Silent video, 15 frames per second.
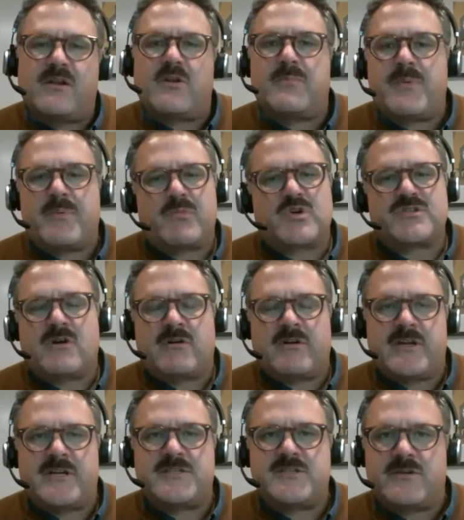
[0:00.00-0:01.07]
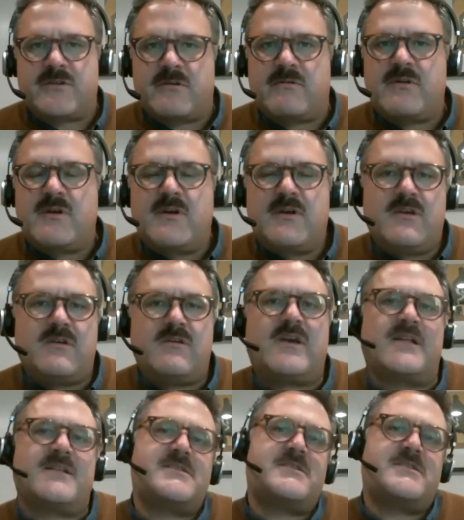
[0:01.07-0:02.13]
a little bit more targeted so that you
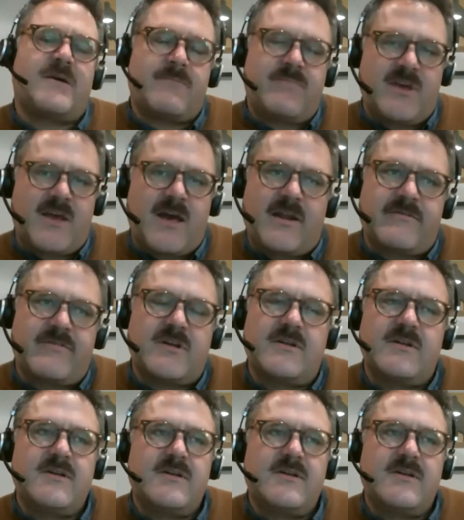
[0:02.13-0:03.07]
get something out of it.